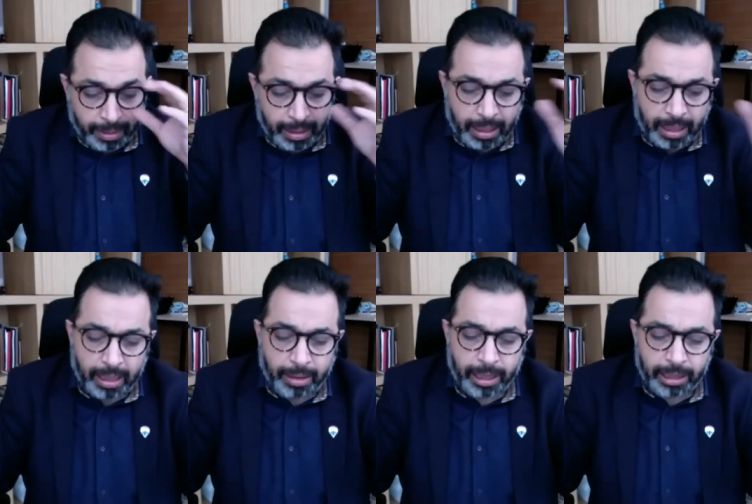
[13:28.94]

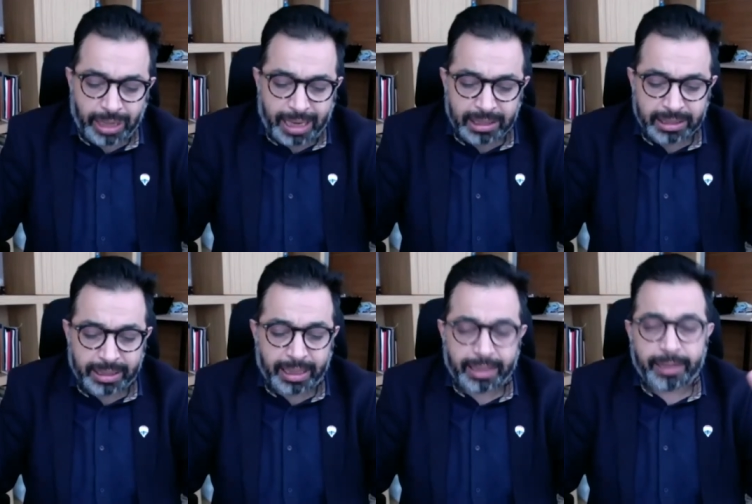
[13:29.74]
uh challenges in
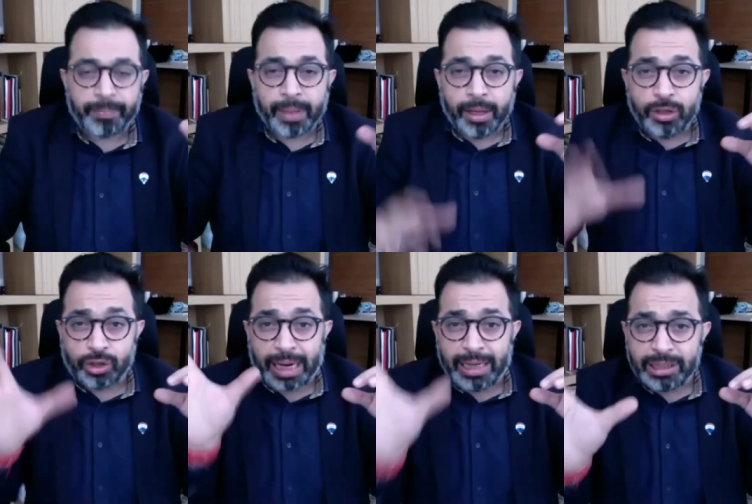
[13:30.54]
that. So
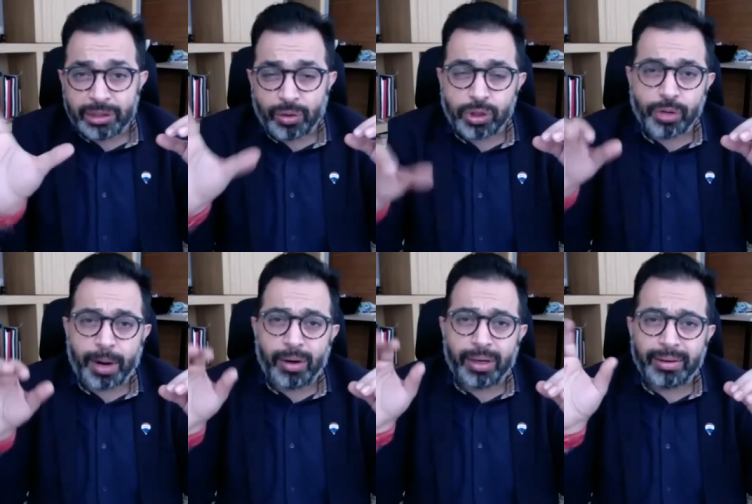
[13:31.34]
challenging is also
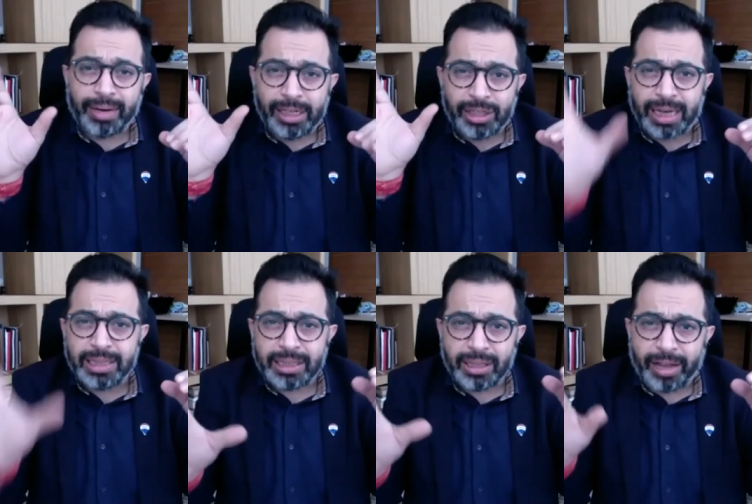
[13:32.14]
about really
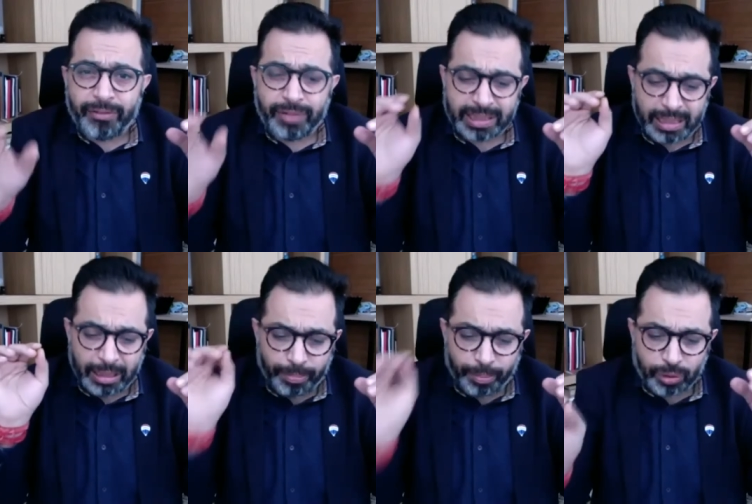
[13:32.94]
challenging every
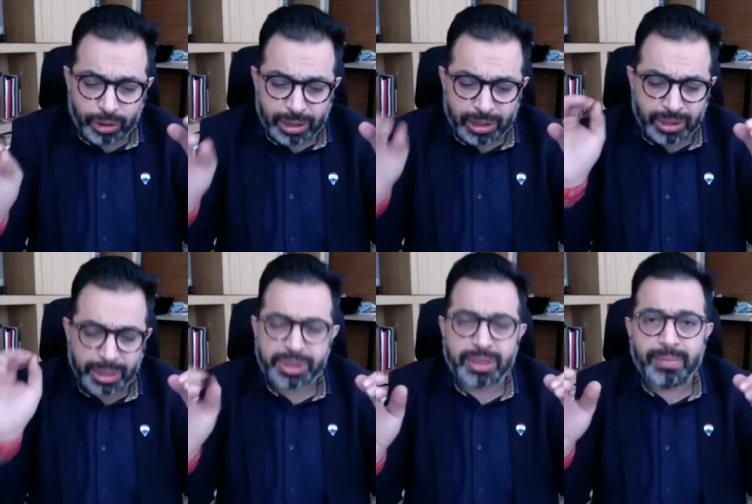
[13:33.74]
single process,
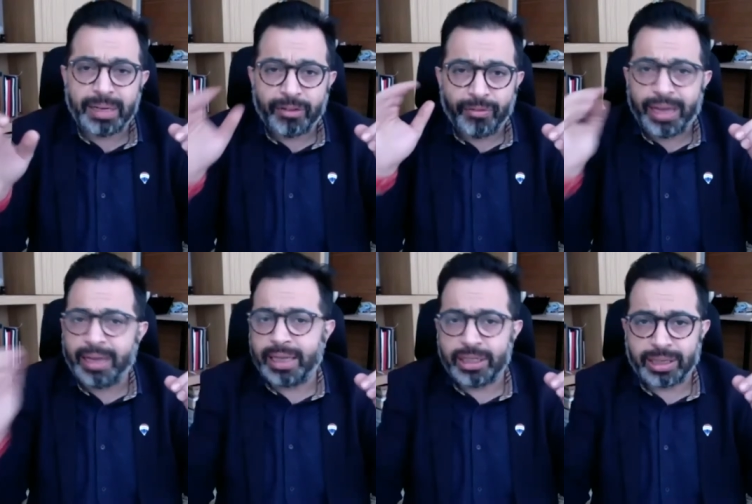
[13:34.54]
system, and the
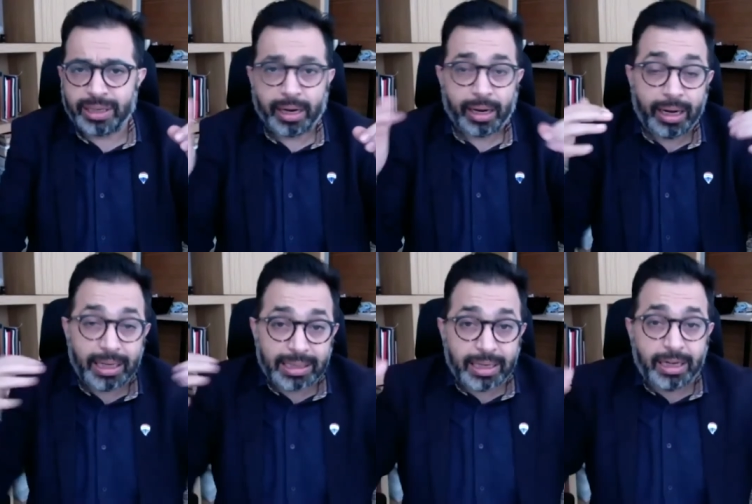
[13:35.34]
way things are done.
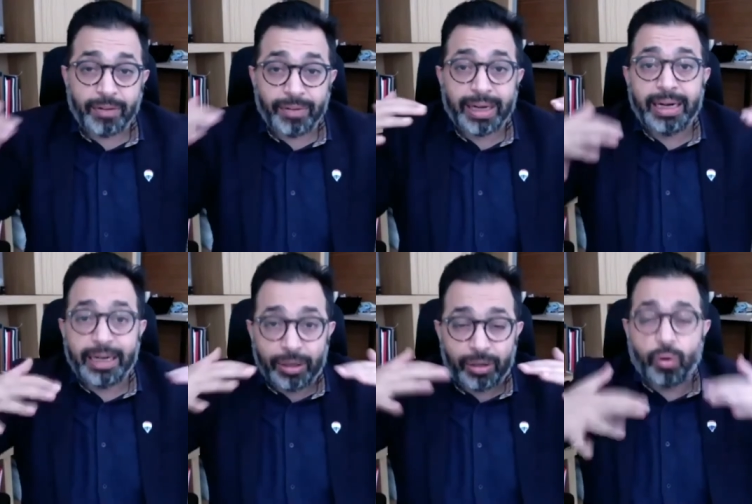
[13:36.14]
Unless and until we
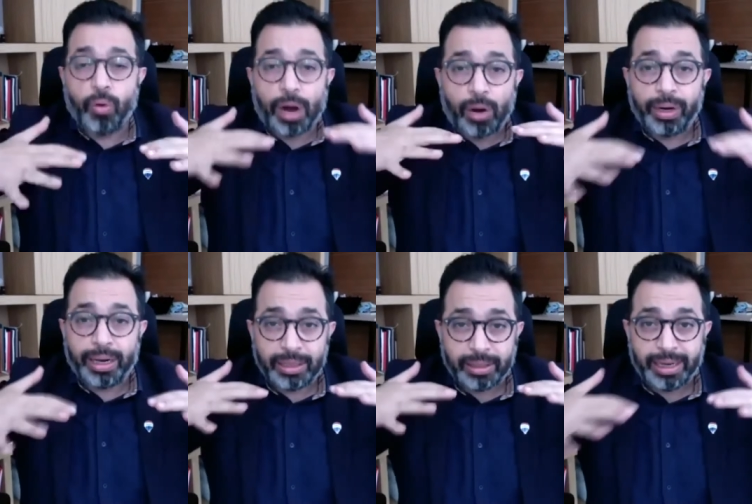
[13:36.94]
really go out
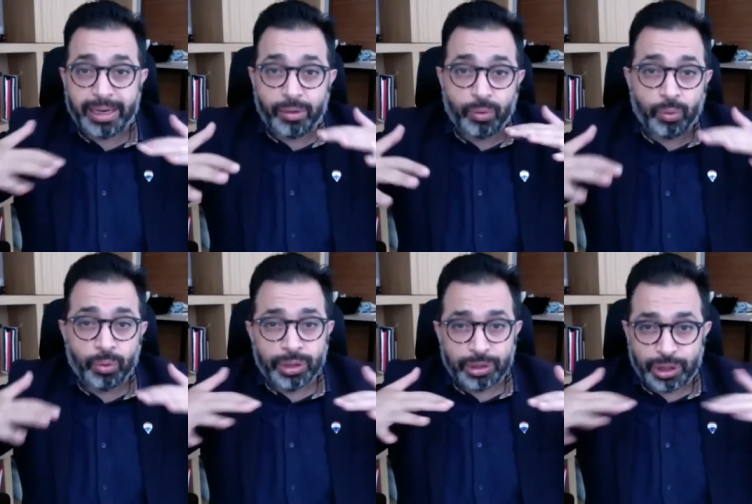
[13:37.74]
and really do
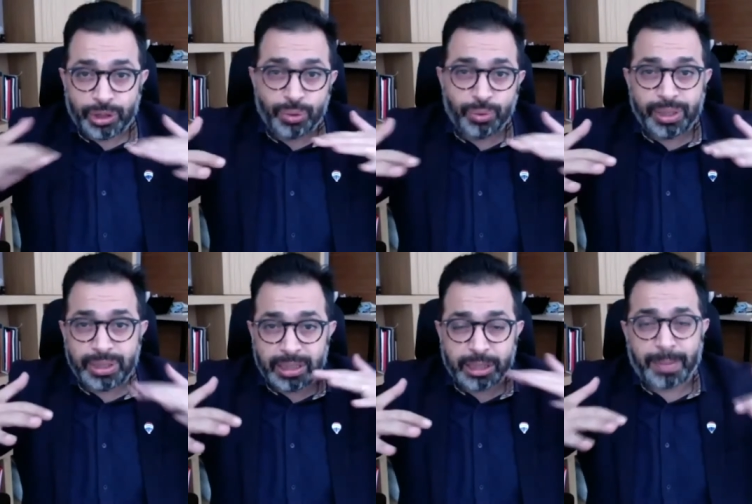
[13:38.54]
these two things,
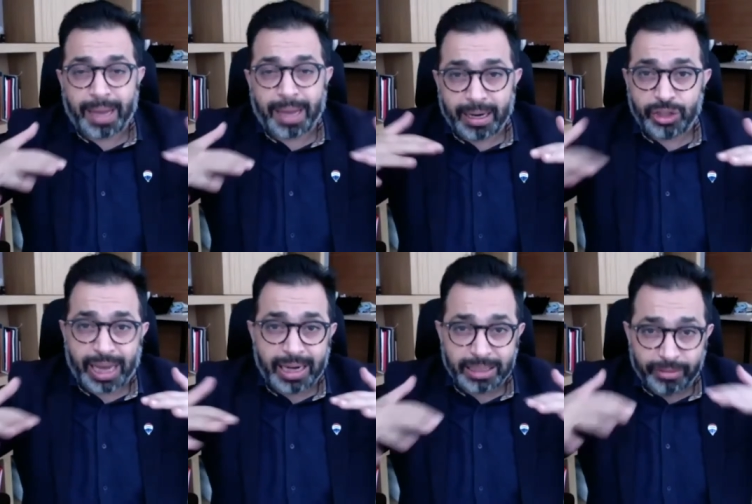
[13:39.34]
inspire and
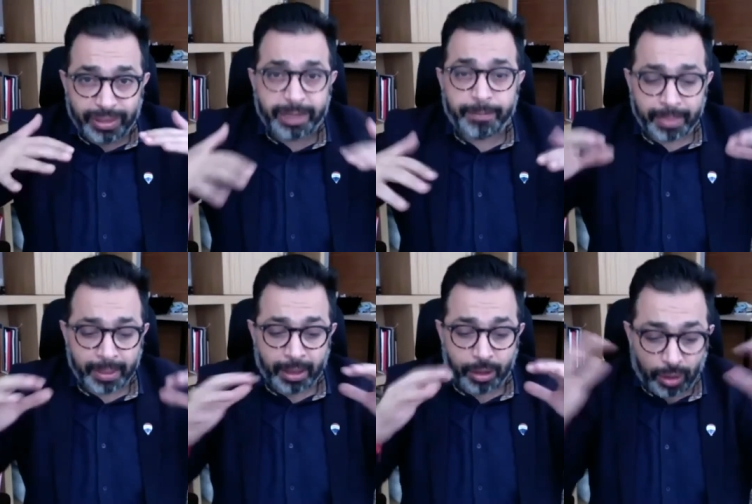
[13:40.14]
challenge everything,
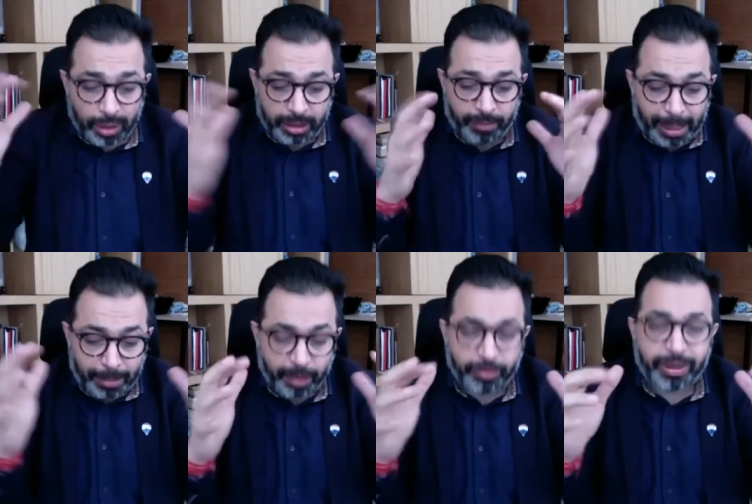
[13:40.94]
your
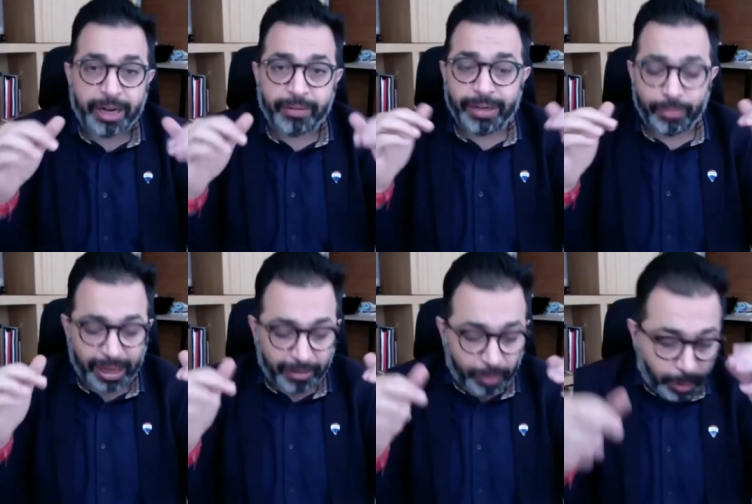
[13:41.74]
department of creativity would never work.